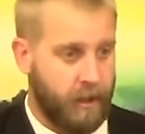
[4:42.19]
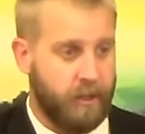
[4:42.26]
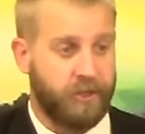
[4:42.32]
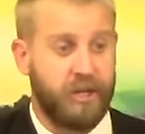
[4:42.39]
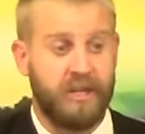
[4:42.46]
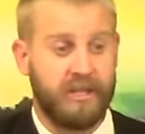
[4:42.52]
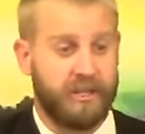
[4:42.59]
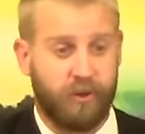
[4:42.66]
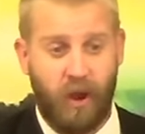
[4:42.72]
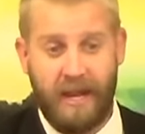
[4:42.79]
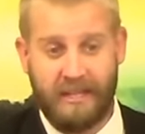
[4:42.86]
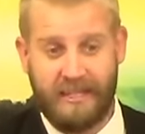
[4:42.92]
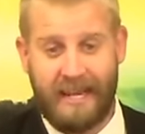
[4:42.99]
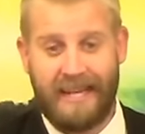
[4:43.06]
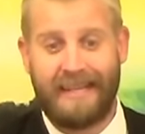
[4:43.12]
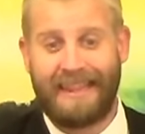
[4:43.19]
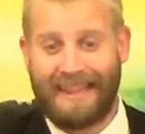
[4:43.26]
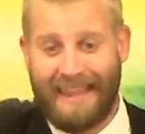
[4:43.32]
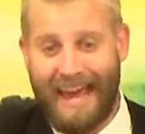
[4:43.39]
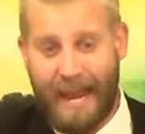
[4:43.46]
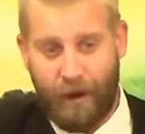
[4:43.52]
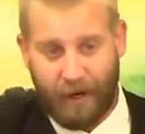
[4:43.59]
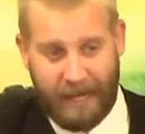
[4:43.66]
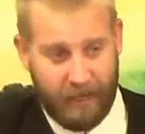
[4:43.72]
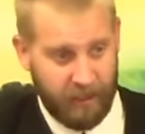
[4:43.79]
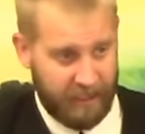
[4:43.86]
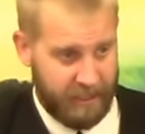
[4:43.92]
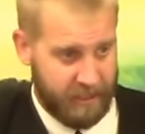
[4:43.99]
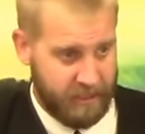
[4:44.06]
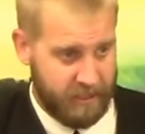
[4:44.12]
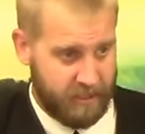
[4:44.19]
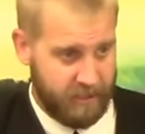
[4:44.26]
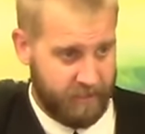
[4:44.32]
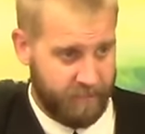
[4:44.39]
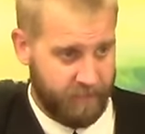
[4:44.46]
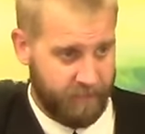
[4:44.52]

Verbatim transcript: Jesus Christ said they are guiltless.